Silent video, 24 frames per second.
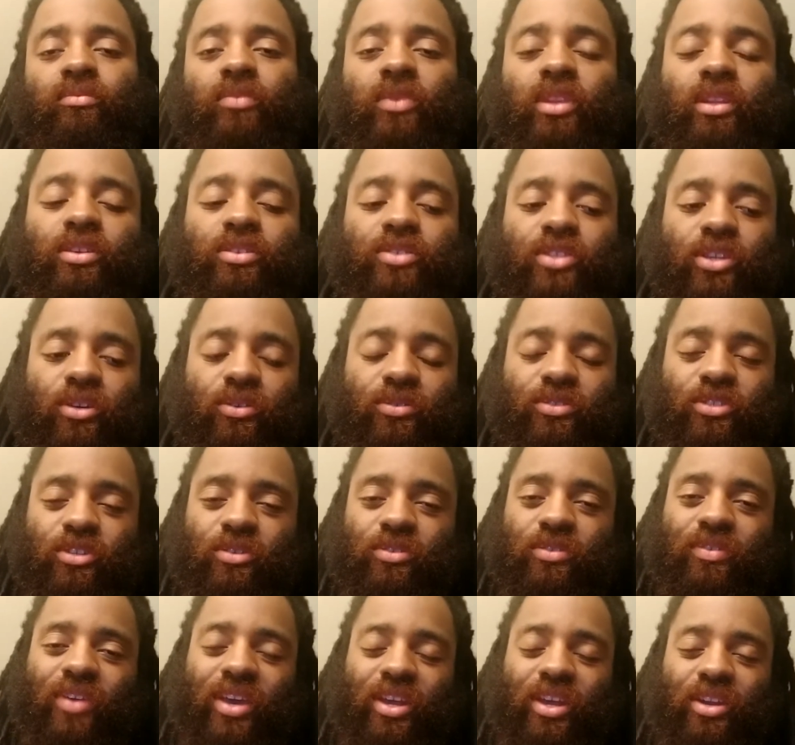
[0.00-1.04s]
So in terms
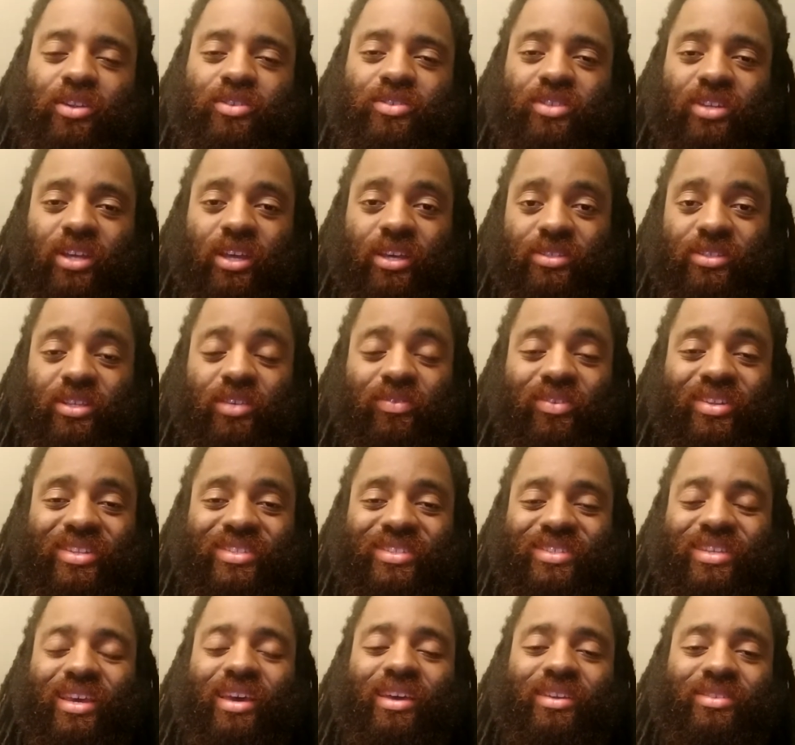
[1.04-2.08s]
of energy, yes, even
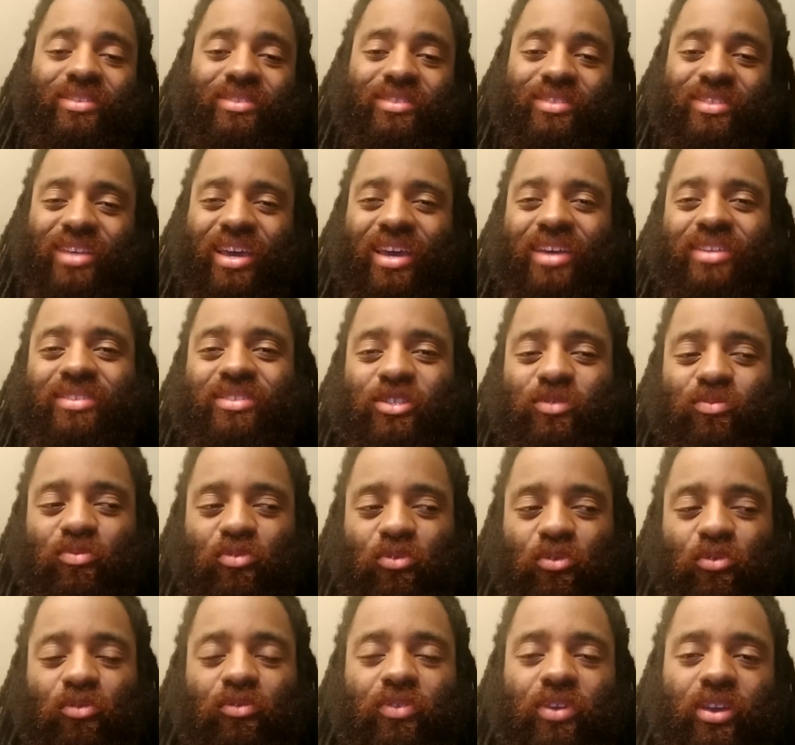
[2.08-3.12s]
science is
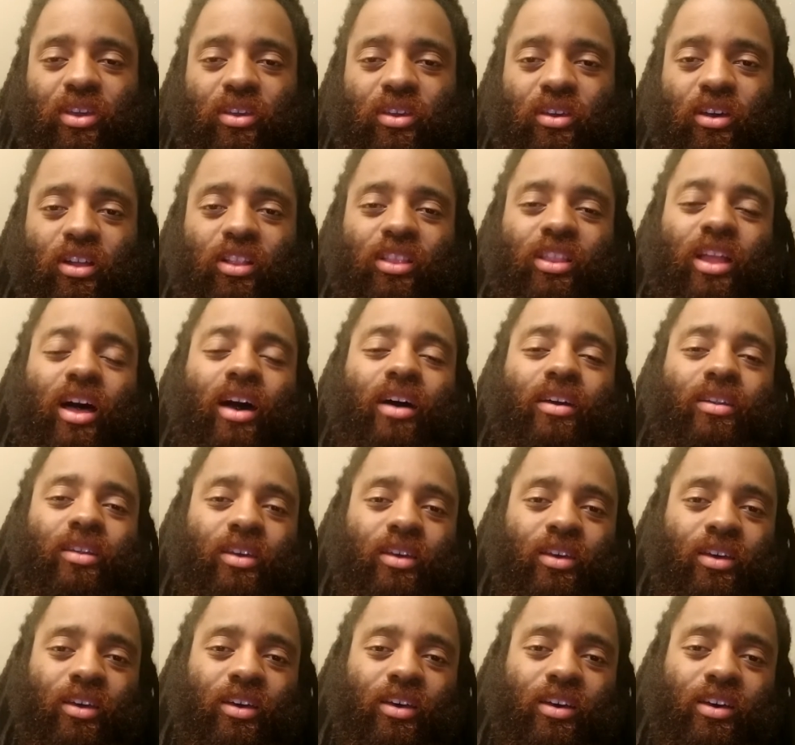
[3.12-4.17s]
proving a lot
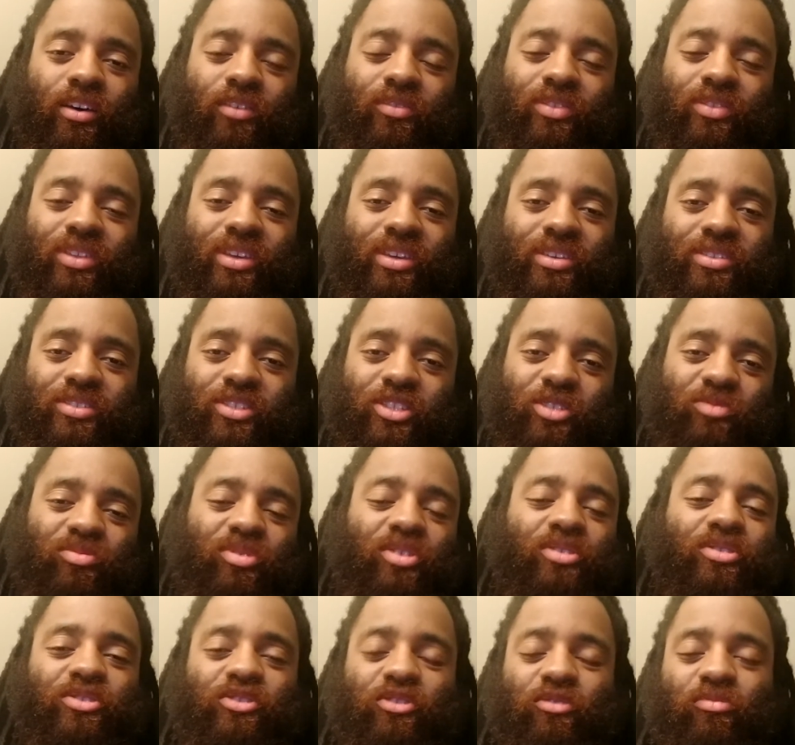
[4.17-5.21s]
of these
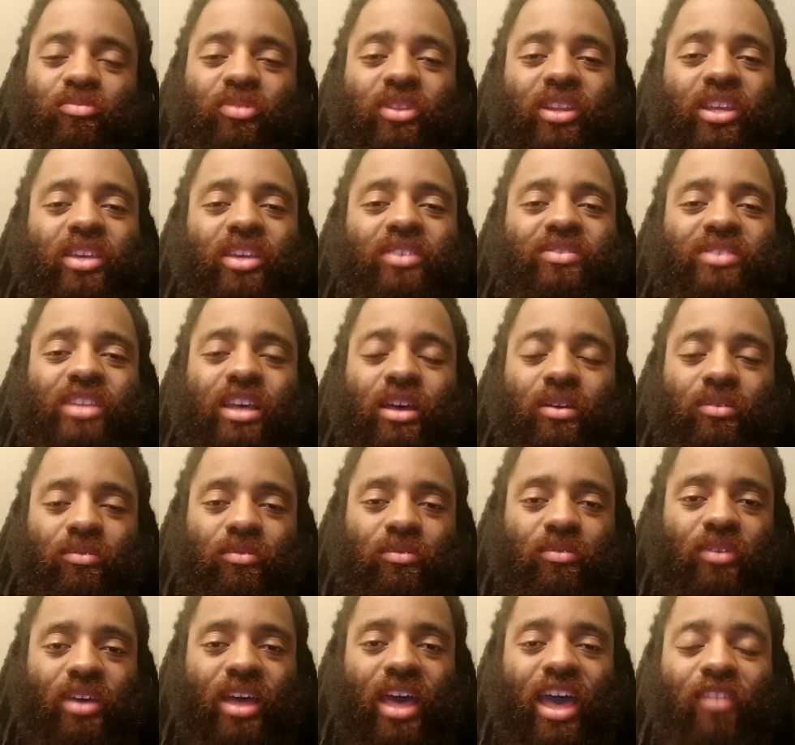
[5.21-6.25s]
spiritual beliefs that
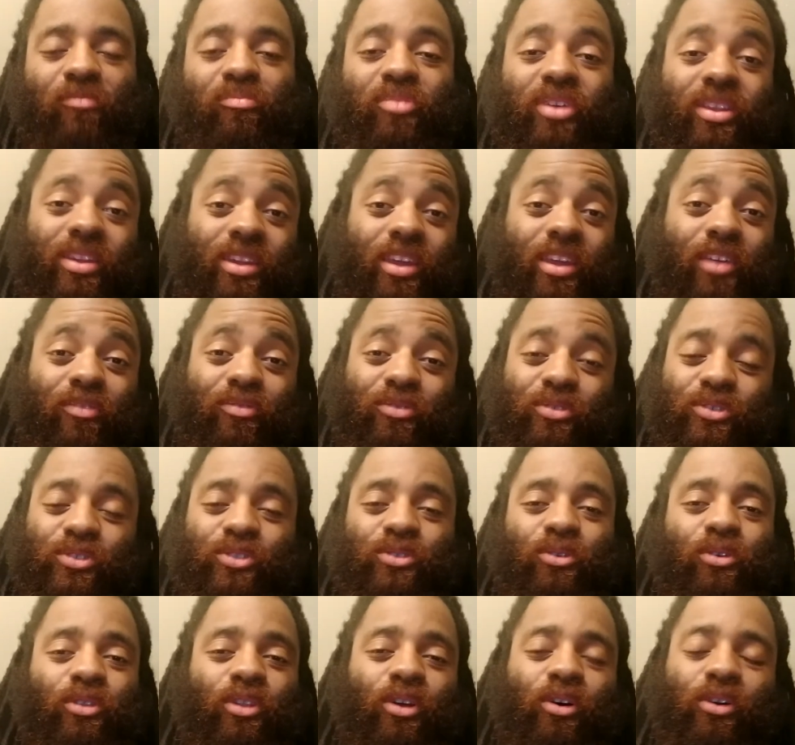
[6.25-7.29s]
have been there for so
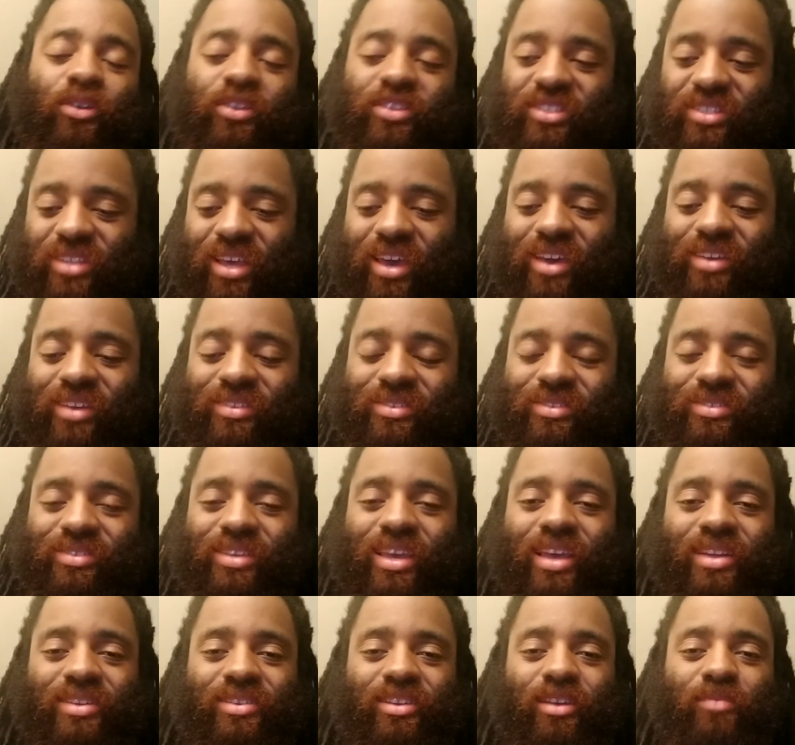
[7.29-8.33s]
long. Science is
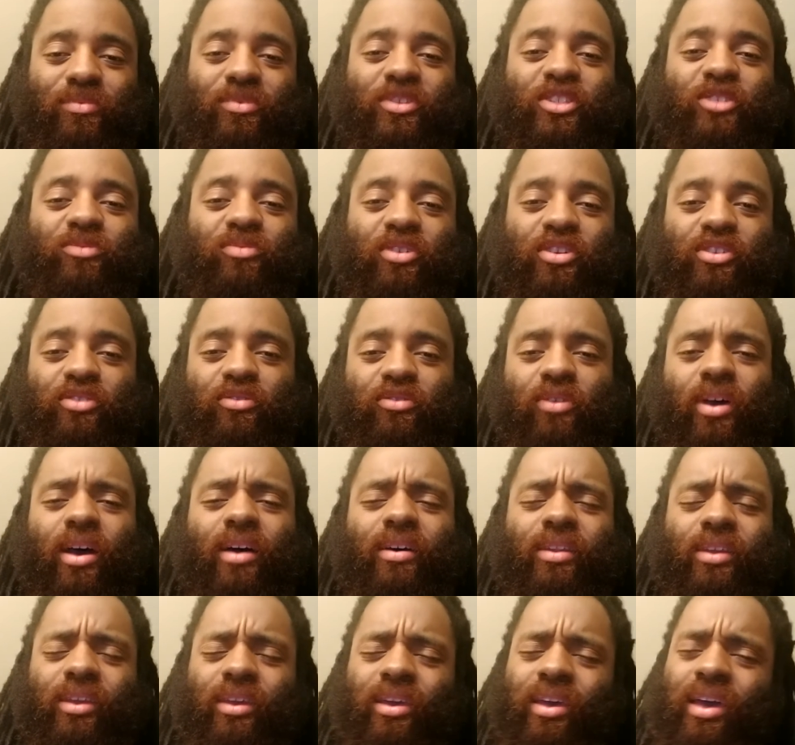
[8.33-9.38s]
catching up to
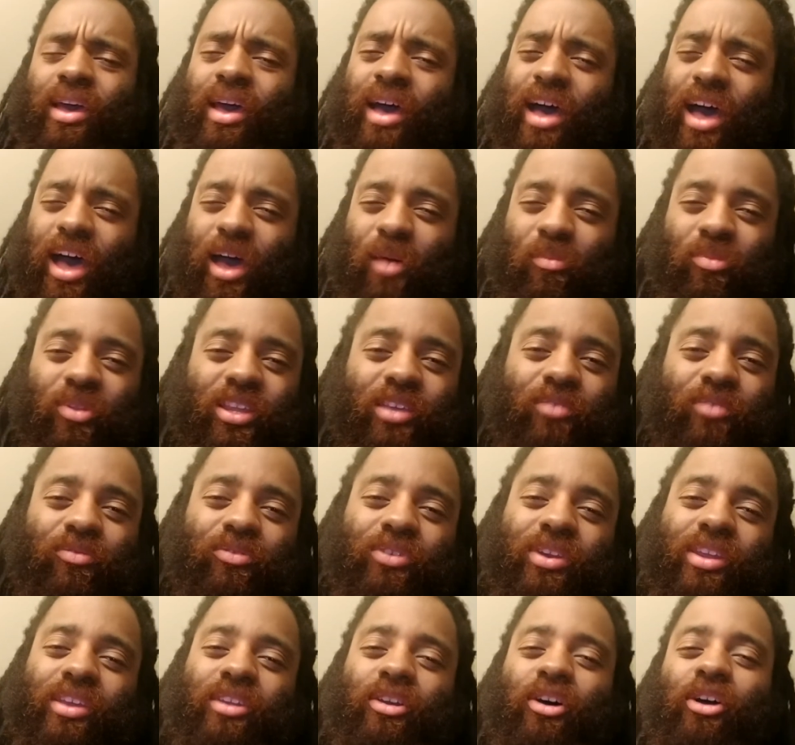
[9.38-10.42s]
spirituality. I believe we
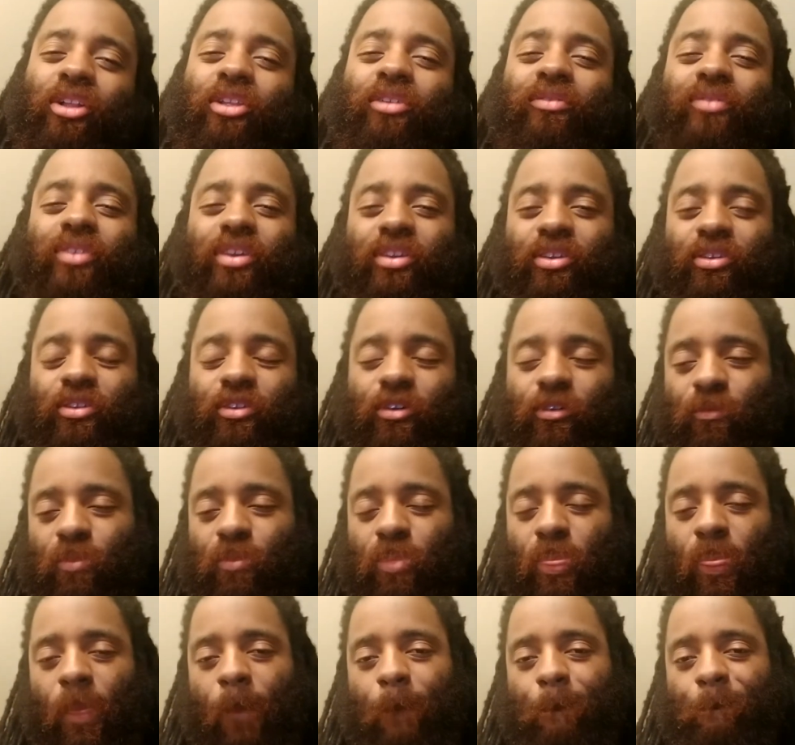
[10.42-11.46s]
need all of it,
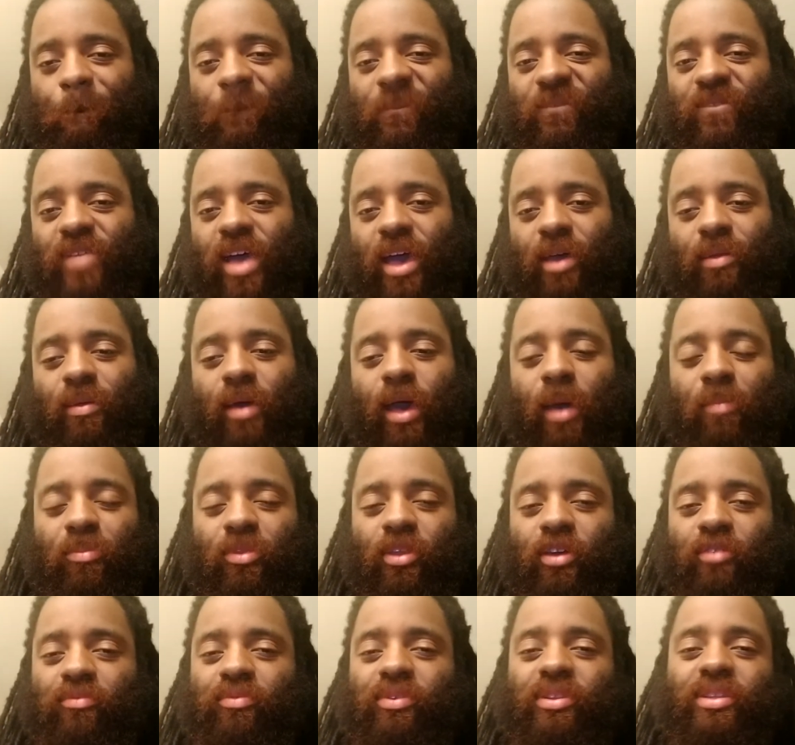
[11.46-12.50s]
I'm
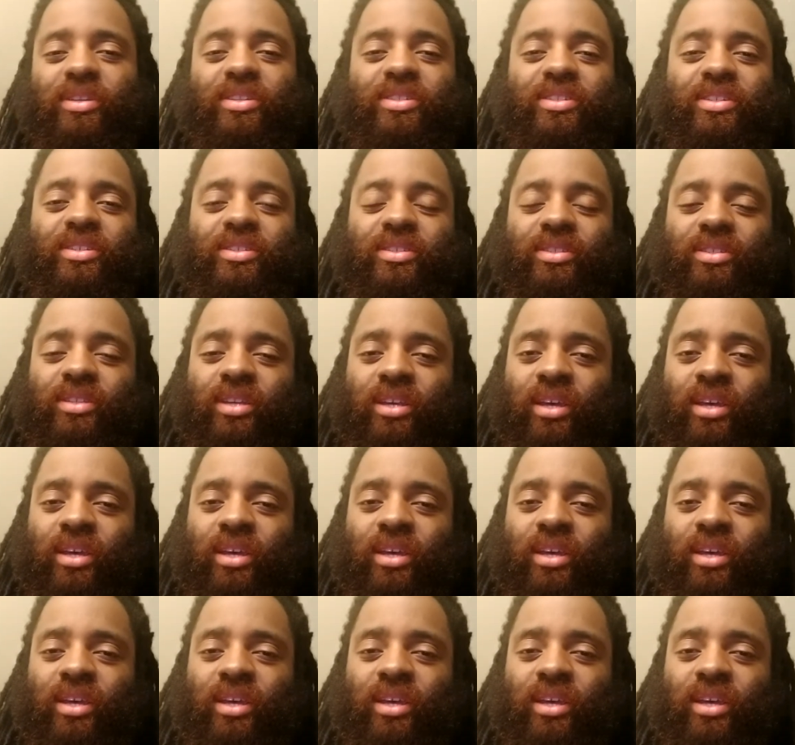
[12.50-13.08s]
not religious.